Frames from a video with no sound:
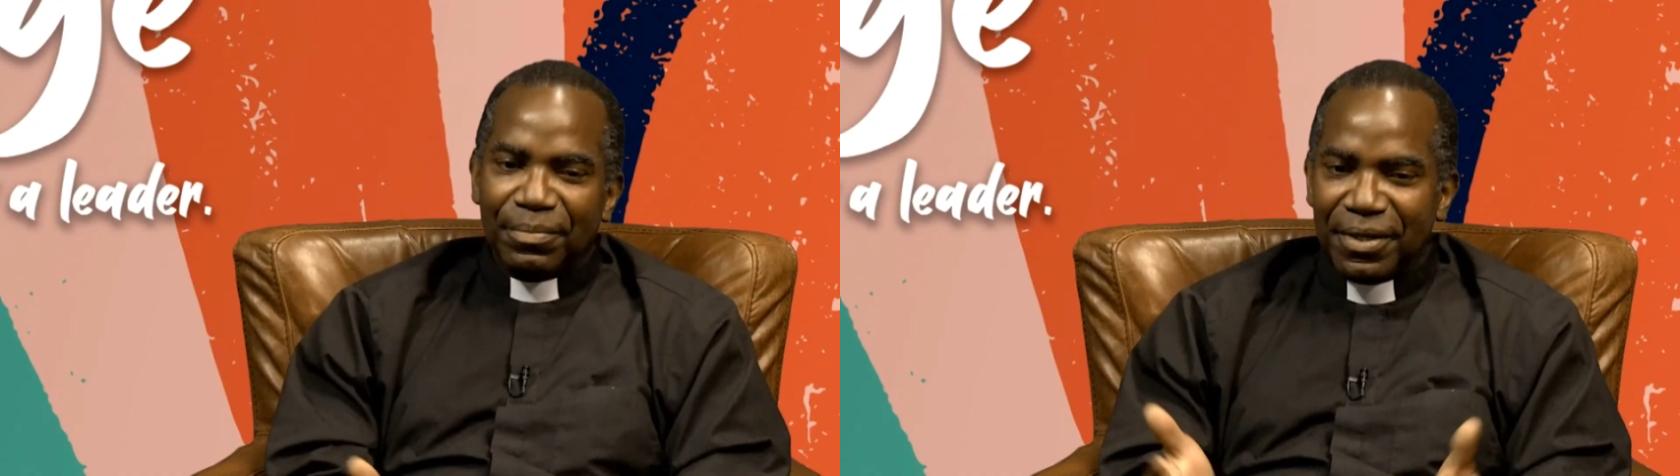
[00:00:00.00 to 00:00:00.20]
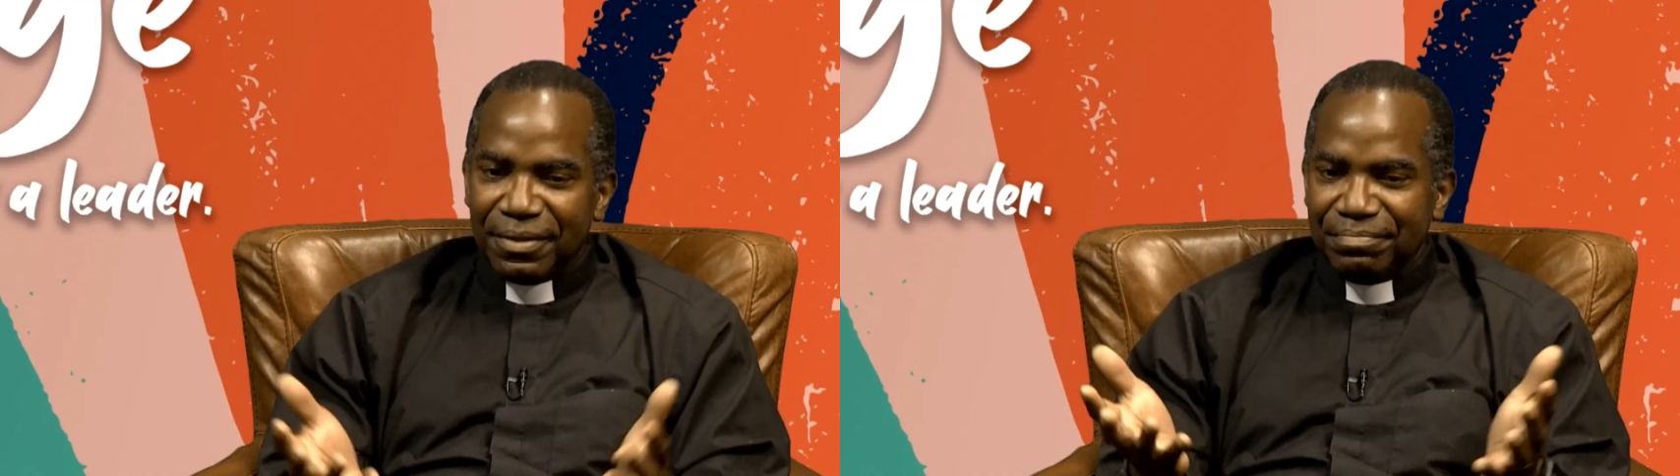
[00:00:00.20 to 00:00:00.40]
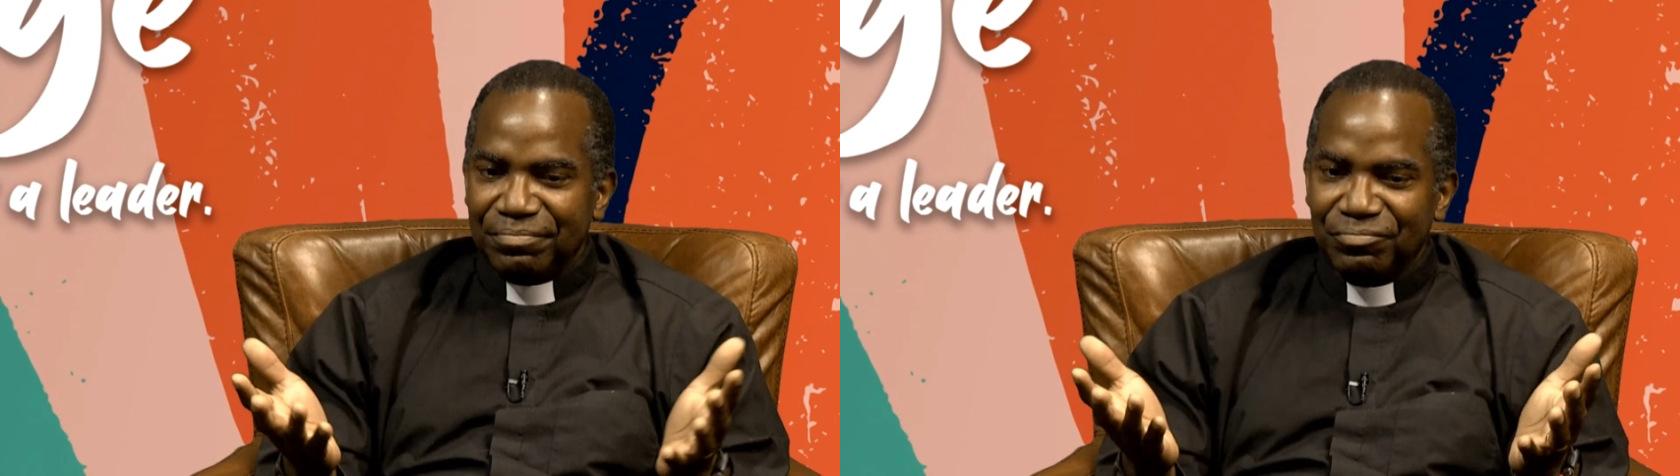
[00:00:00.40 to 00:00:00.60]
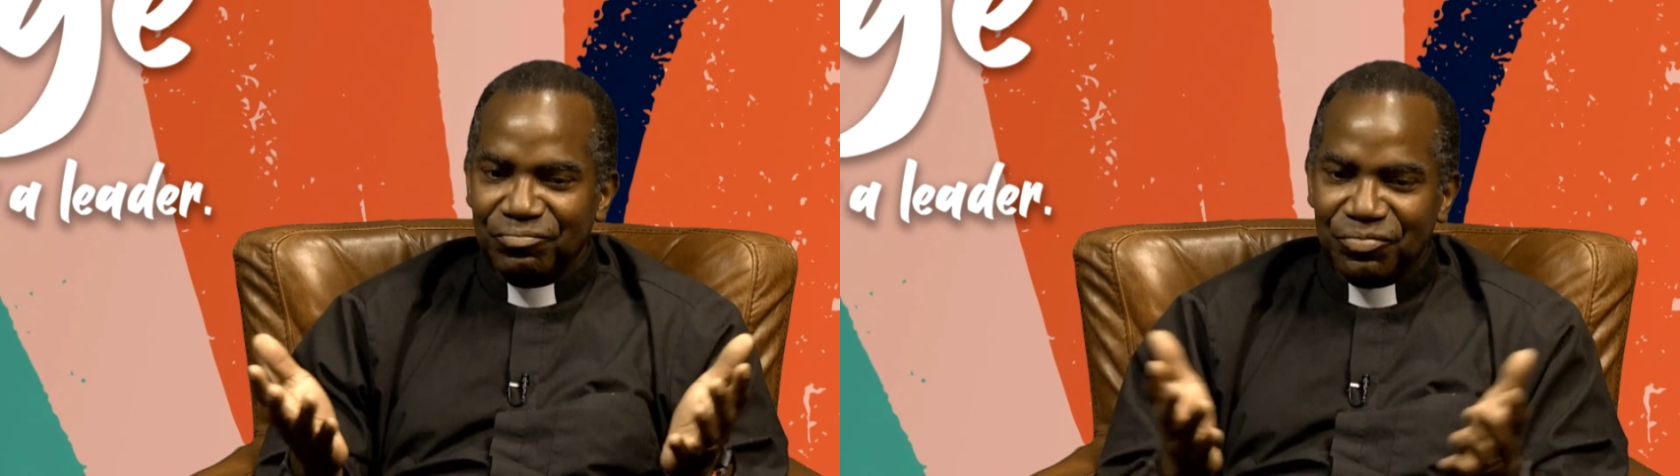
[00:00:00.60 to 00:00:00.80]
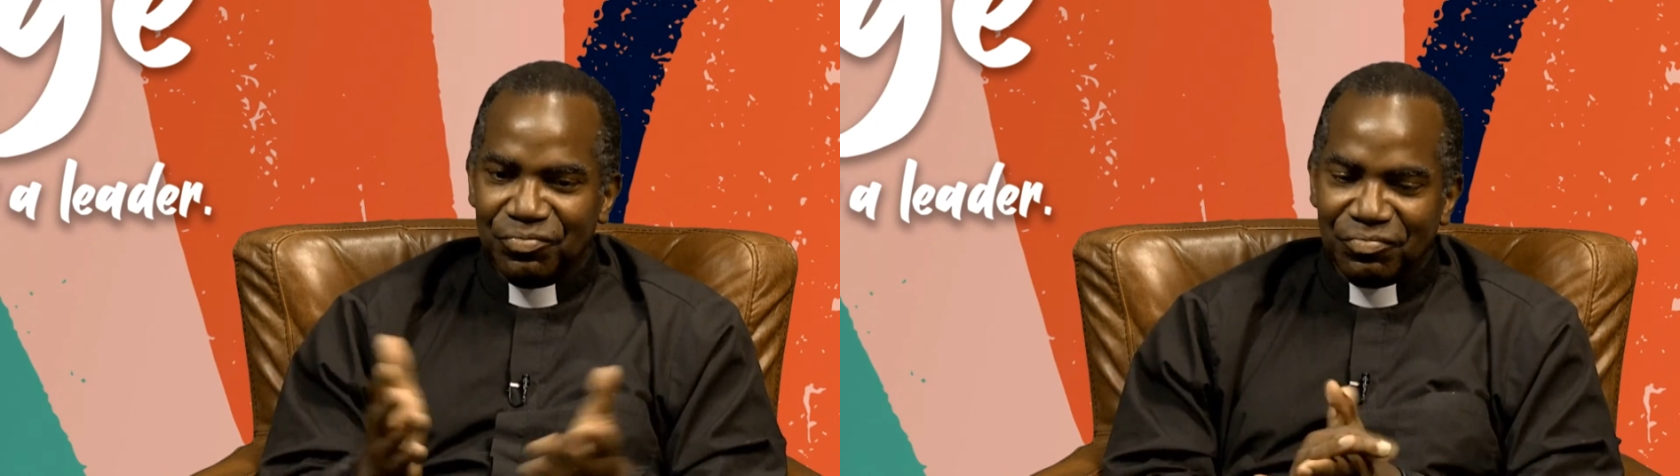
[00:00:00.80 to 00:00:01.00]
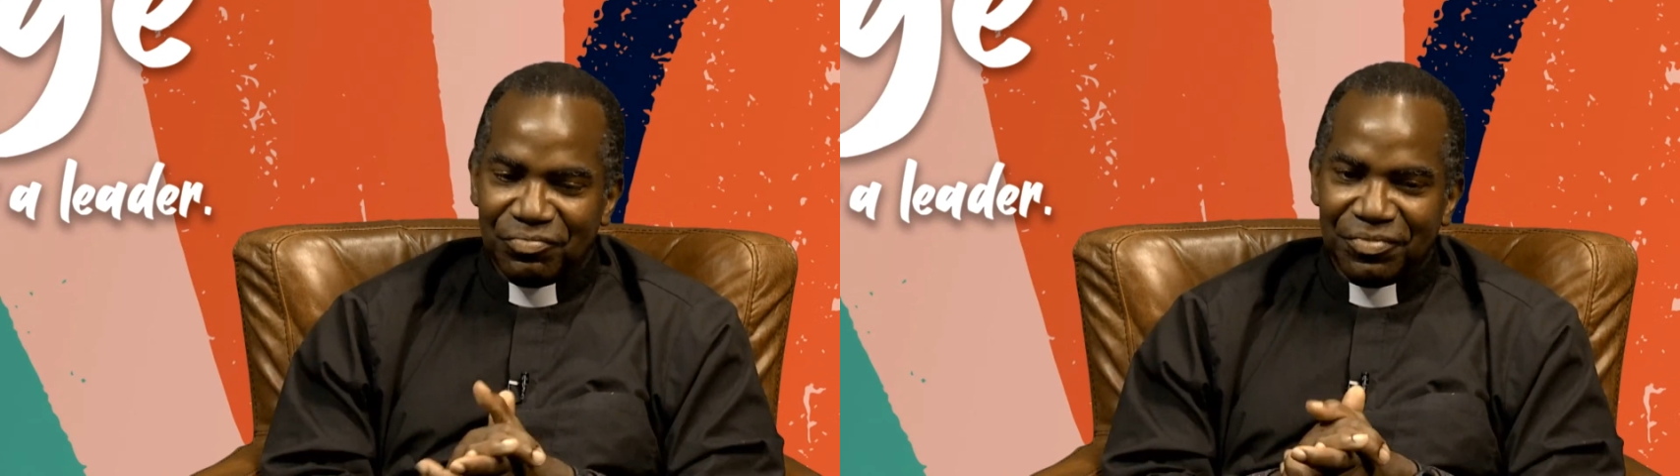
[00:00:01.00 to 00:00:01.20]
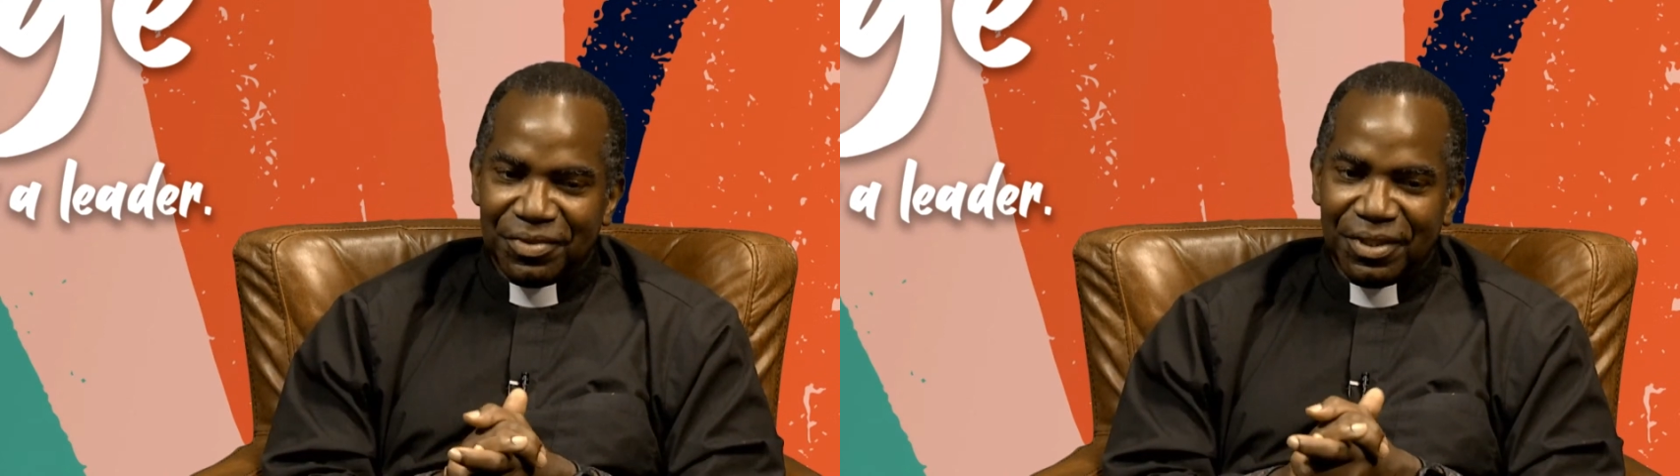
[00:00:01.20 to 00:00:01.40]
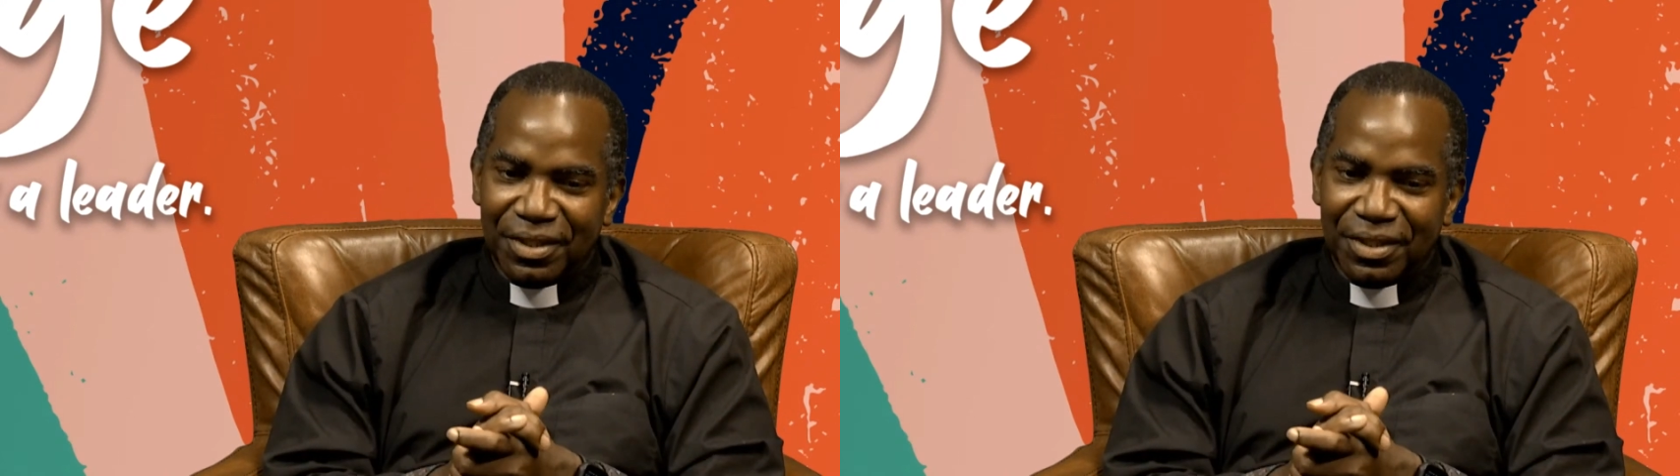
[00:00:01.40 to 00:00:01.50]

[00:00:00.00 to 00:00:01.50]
I mean, to